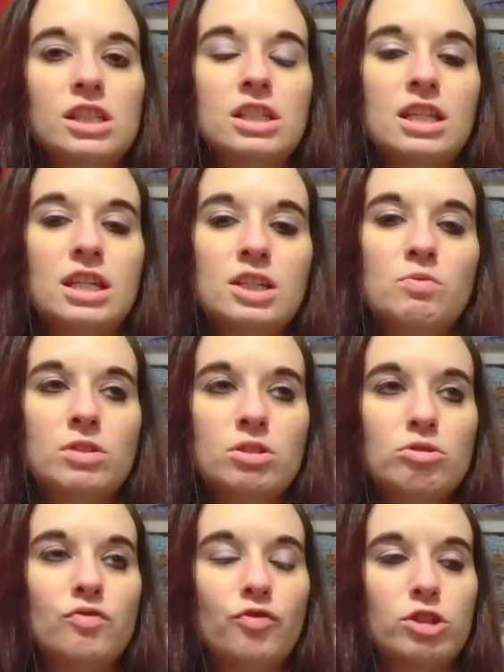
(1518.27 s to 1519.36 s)
because it is one of
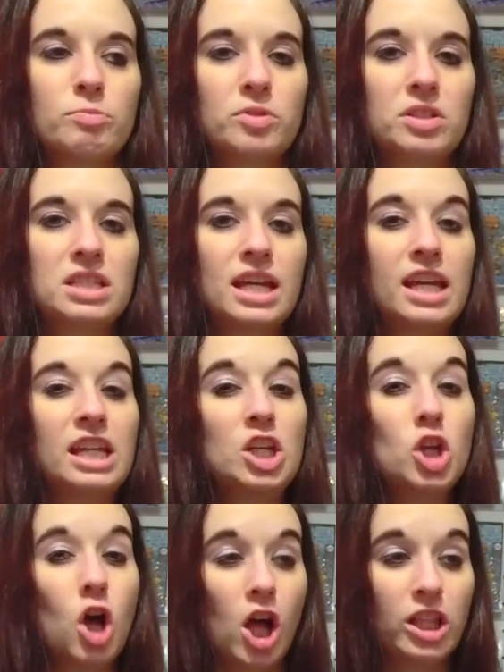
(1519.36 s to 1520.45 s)
those first books that
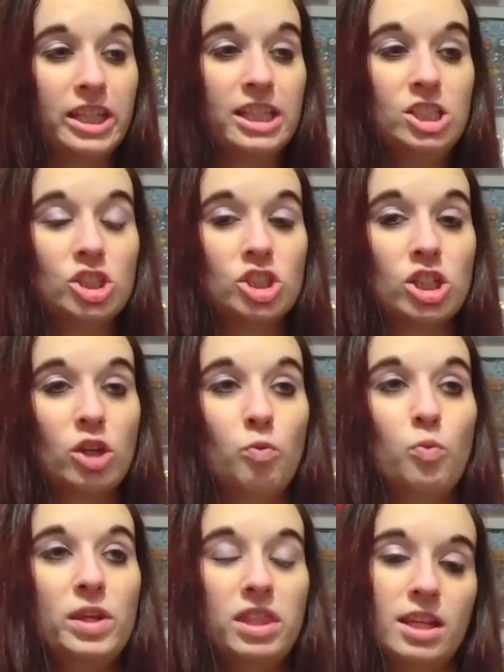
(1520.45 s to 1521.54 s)
acknowledged
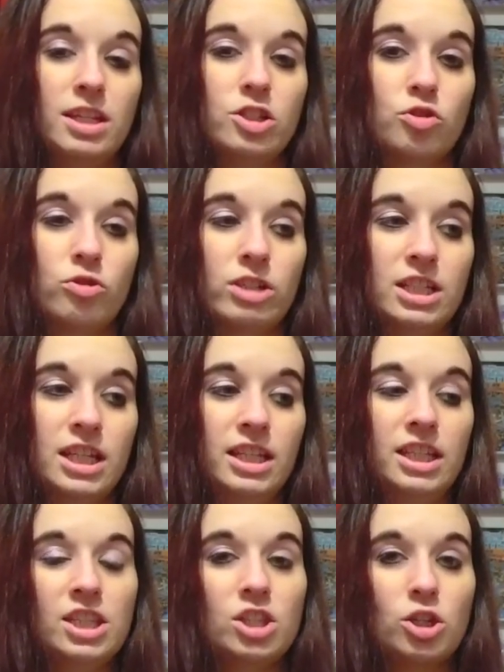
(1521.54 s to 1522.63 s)
within its
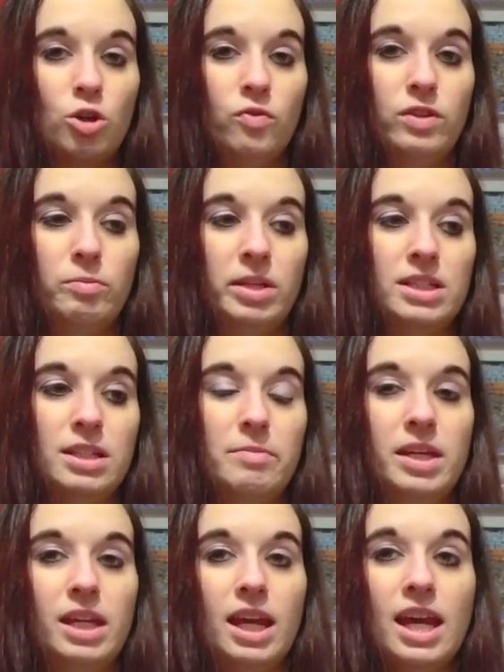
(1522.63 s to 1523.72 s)
storytelling the COVID
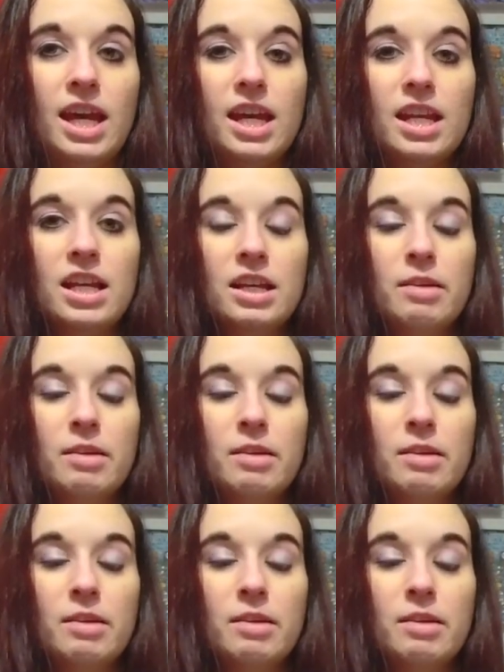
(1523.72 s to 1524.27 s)
pandemic. And